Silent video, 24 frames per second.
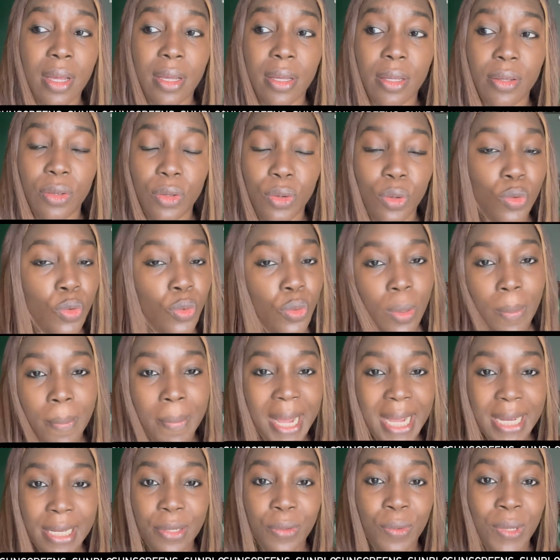you know,
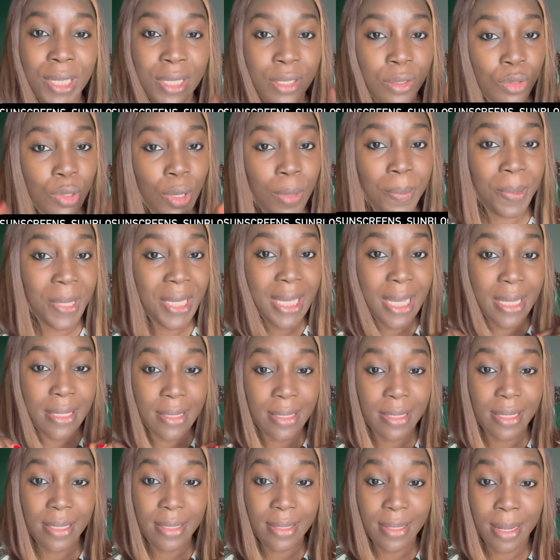by the way, the topic
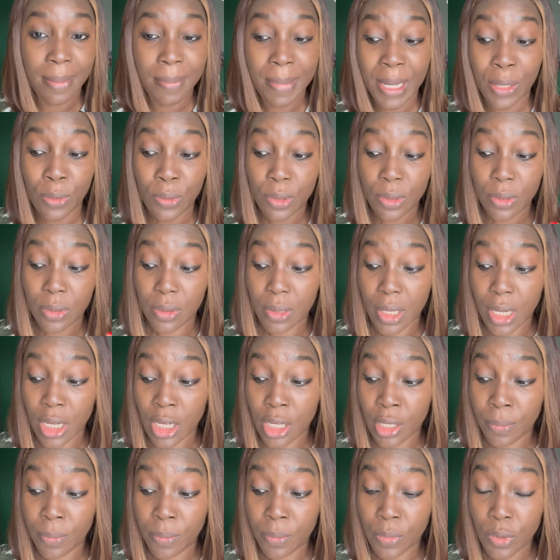is about
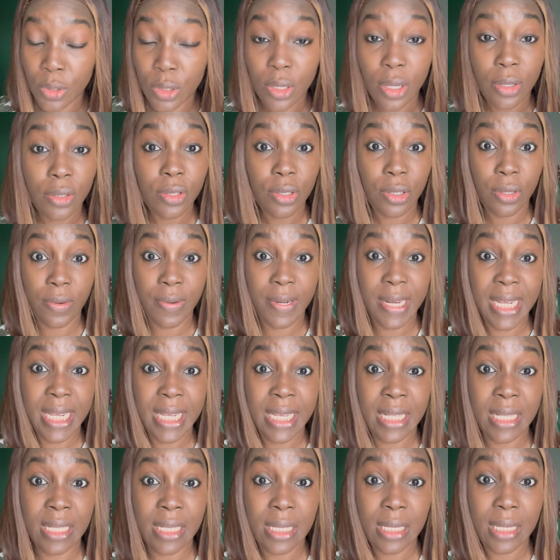
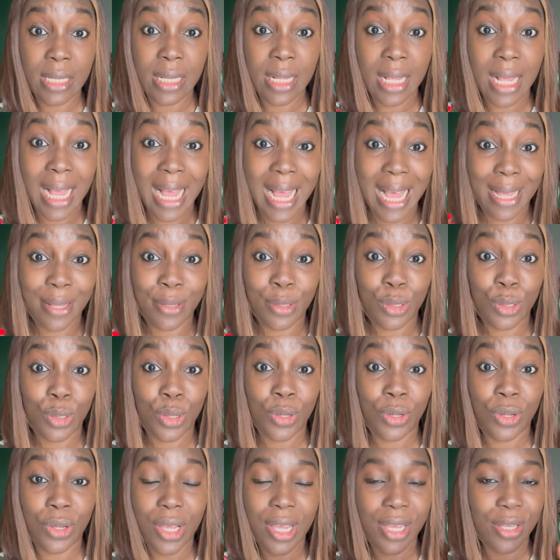sunscreens and
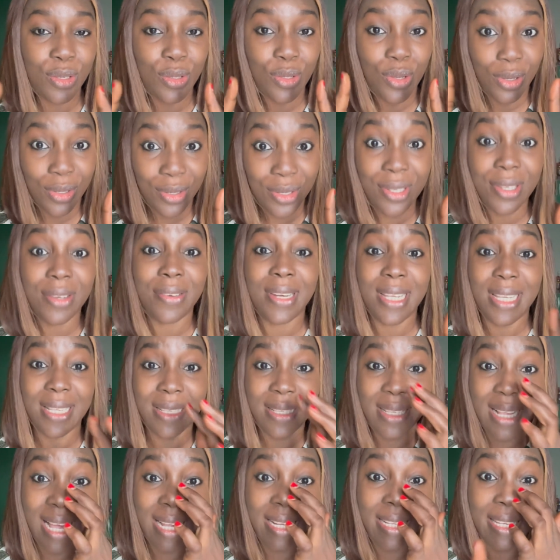
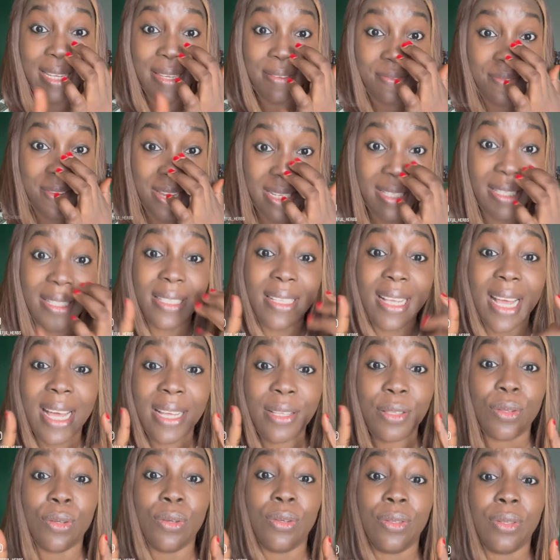sunscreens and the effect it
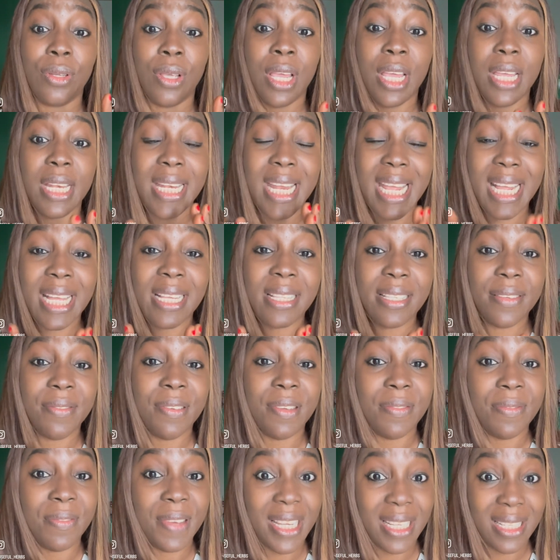has on, negative
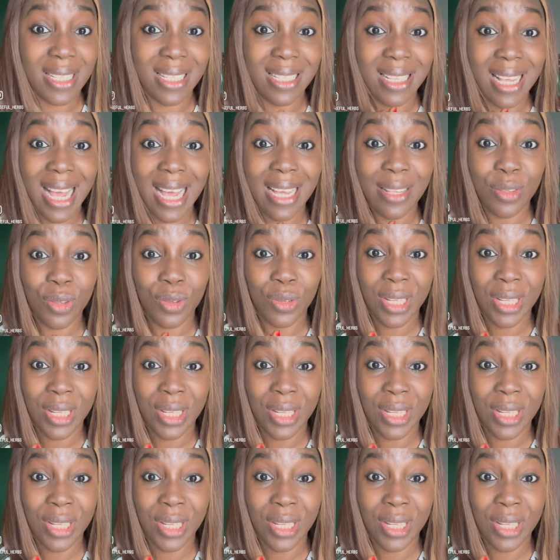effect it has on the